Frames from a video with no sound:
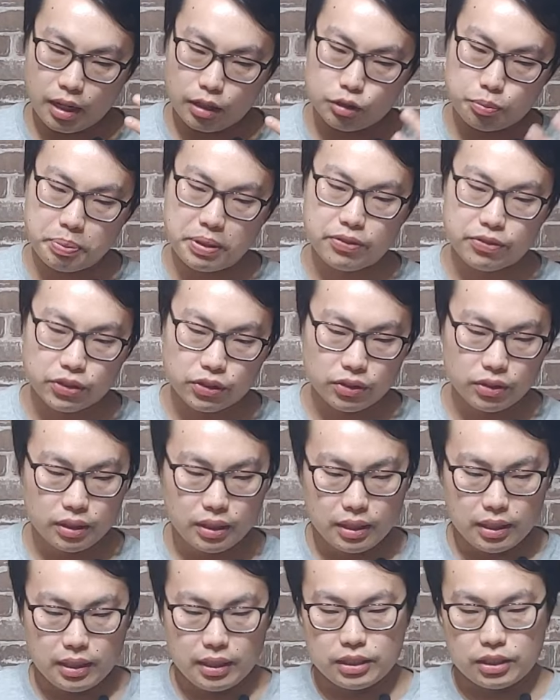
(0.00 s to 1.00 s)
was pivotal
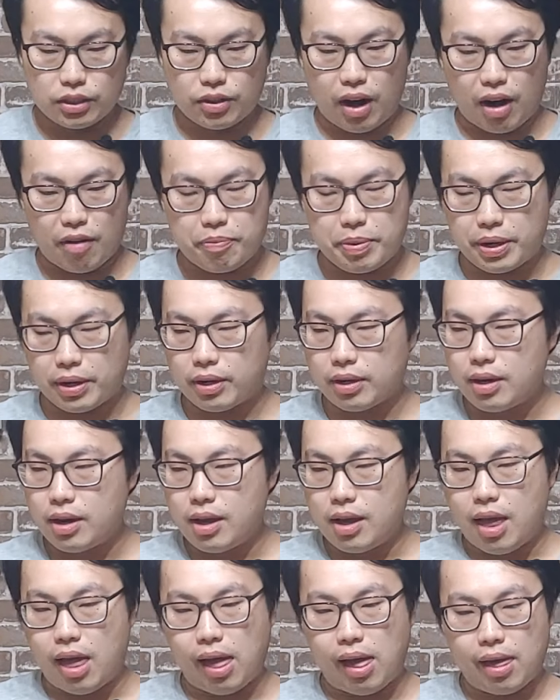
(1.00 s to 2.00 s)
to craft beer.
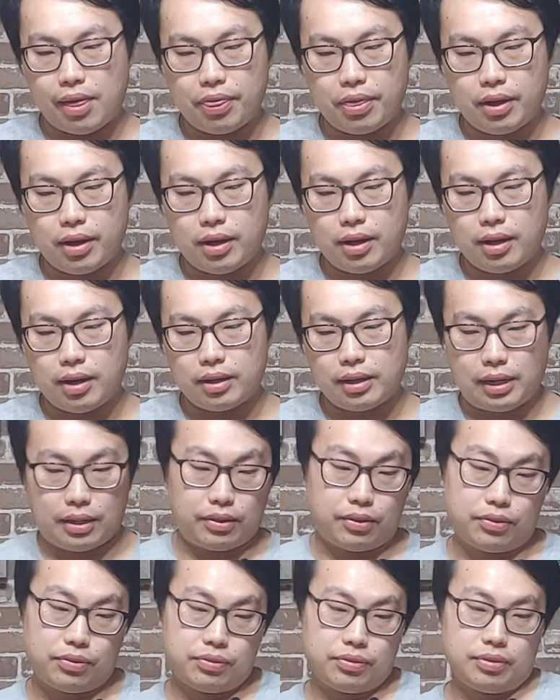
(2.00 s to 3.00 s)
And uh,
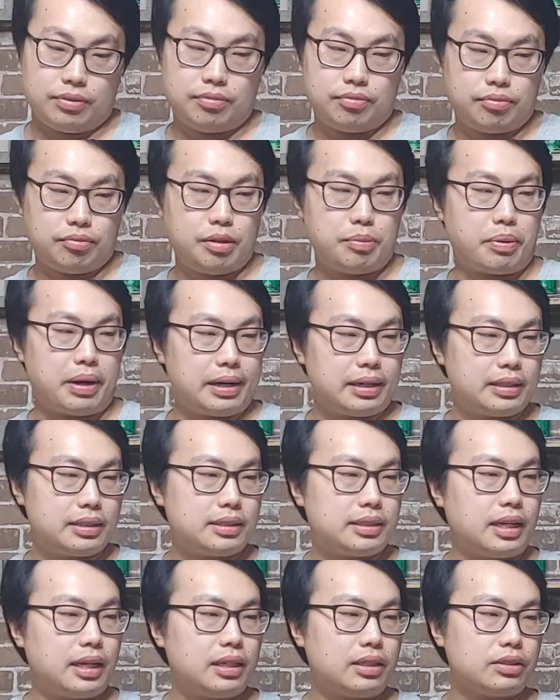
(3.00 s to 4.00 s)
now they've
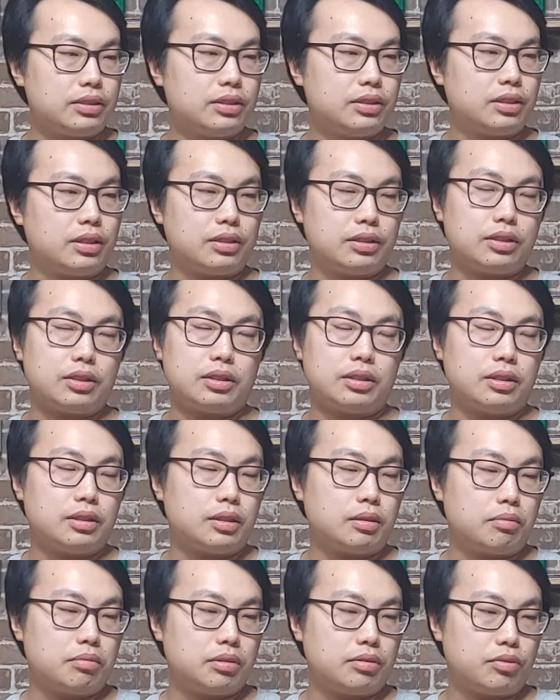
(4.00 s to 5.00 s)
rebranded style, to, uh, the,
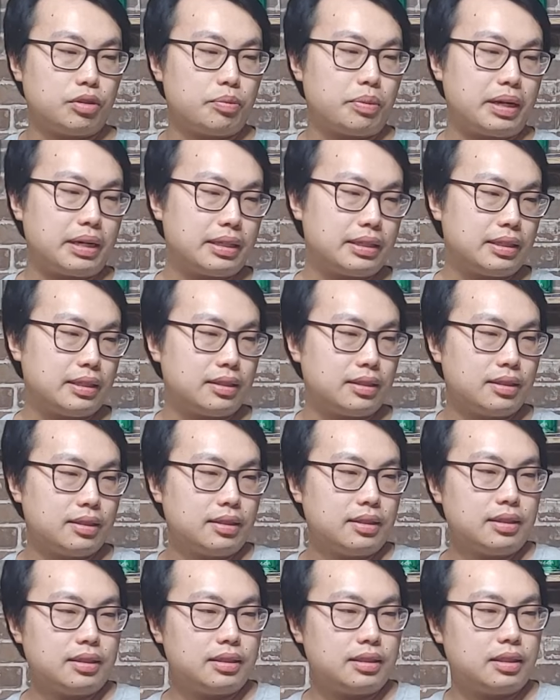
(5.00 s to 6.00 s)
the, the, the, rebranded the,
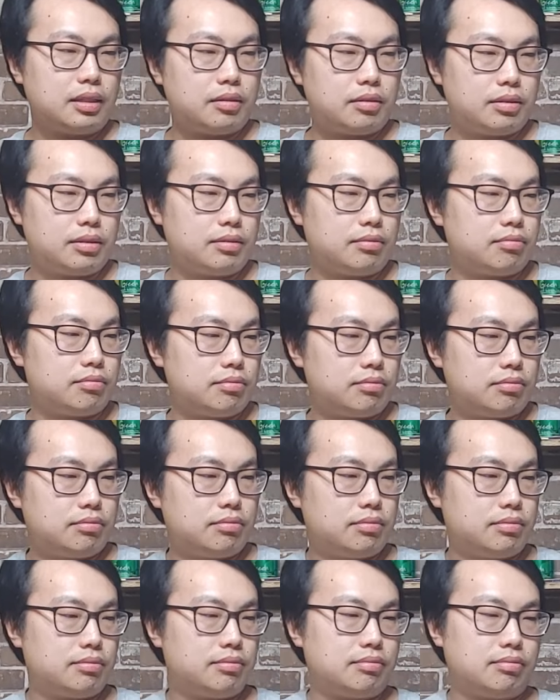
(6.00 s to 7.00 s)
the,
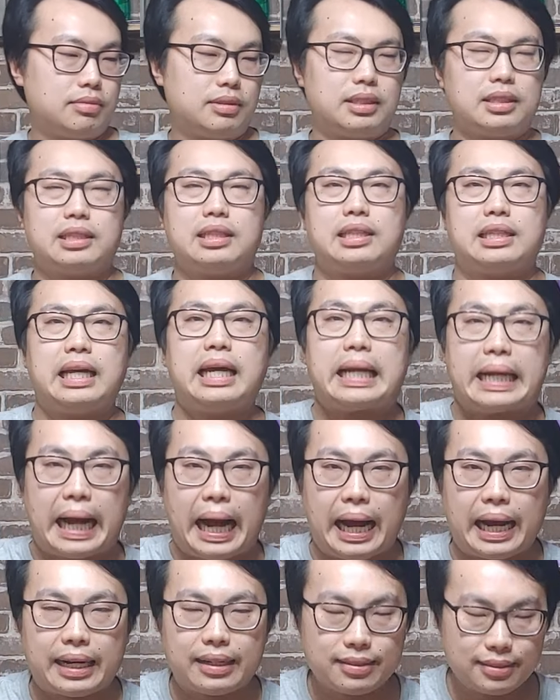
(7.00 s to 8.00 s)
the, the dead
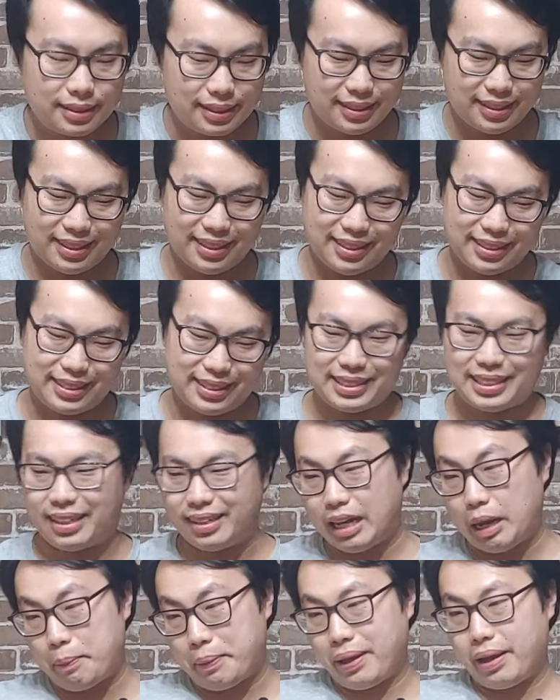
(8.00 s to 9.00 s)
guy to
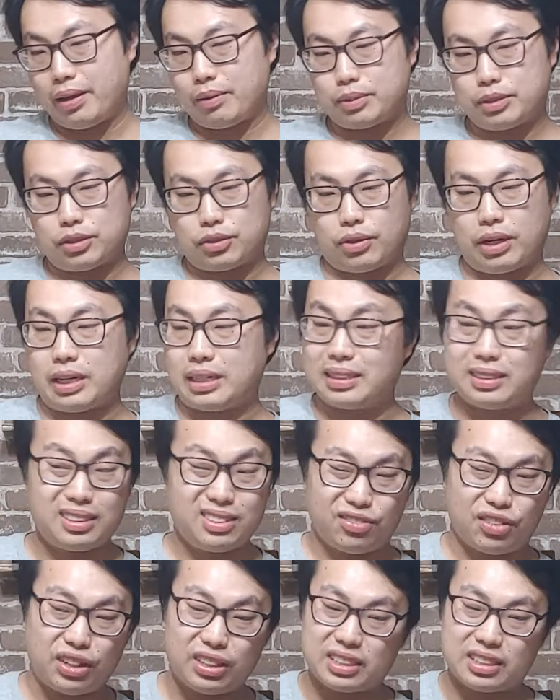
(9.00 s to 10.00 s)
sell IPA, which is great. This
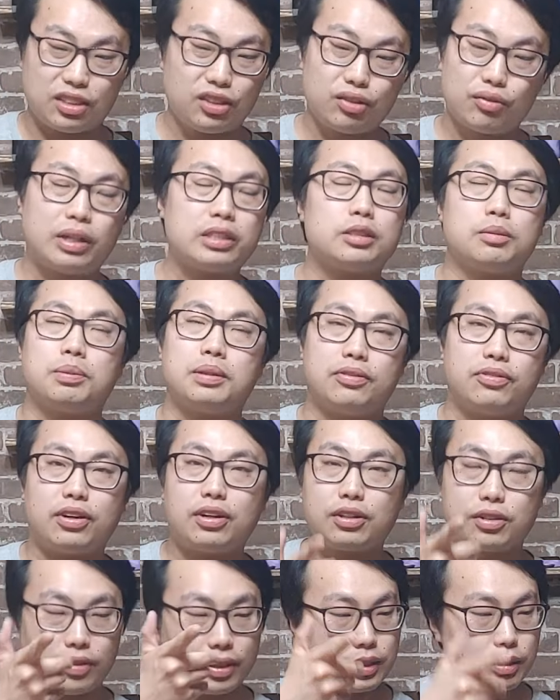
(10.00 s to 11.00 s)
is a very good recipe,
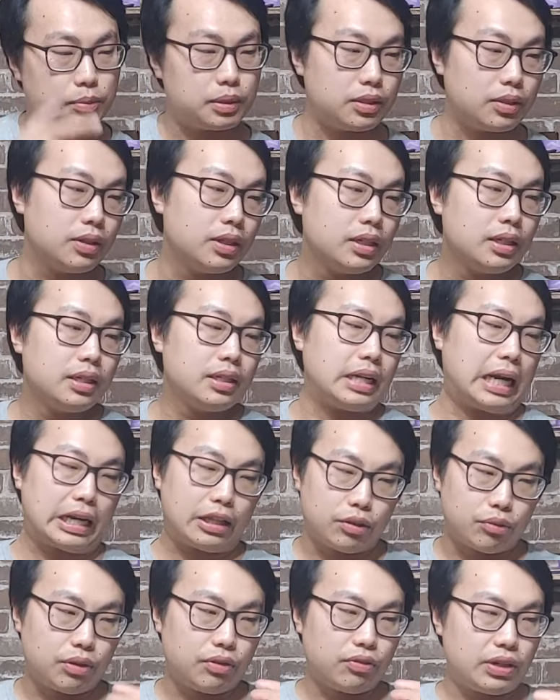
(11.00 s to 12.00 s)
very good recipe. So
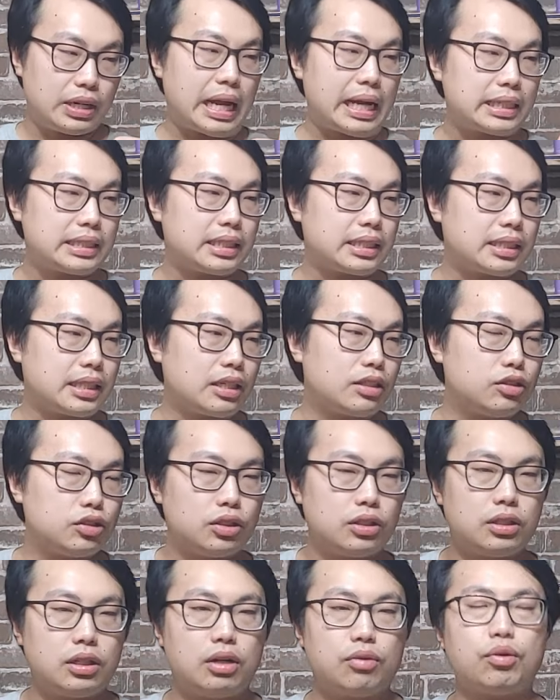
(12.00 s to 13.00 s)
93, fantastic. Thank you,
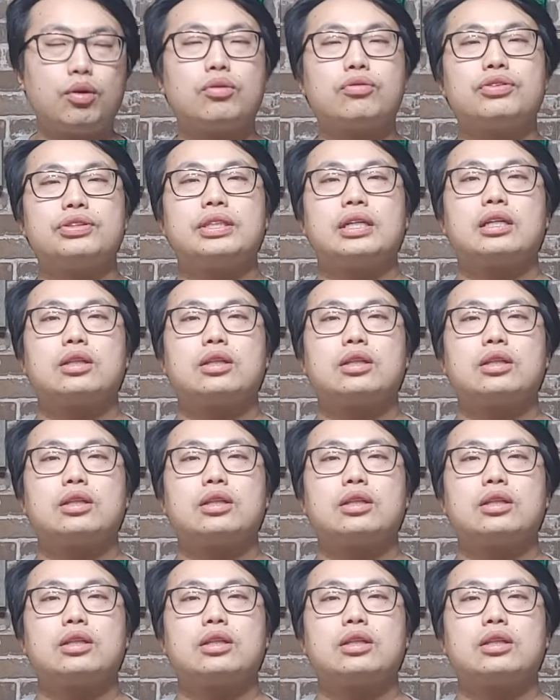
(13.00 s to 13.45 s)
uh, Rogue, for